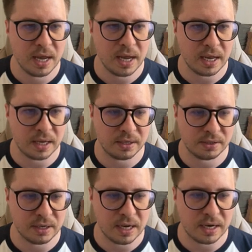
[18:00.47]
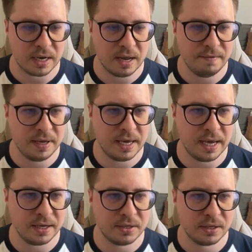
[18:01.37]
and I
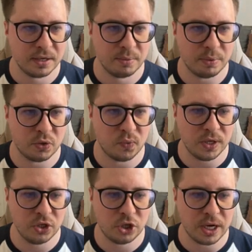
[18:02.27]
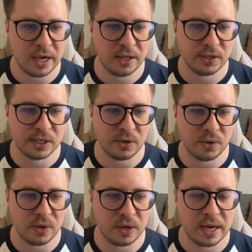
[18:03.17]
navigate between childs,
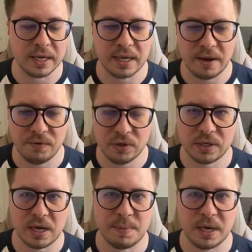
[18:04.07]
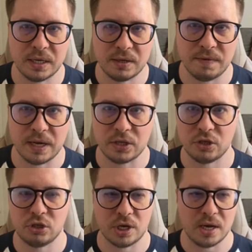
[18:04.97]
and every time I
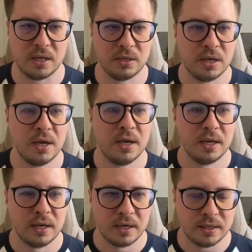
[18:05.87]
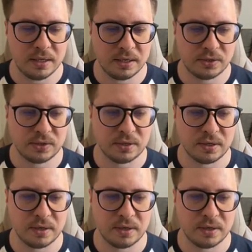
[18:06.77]
activate child, this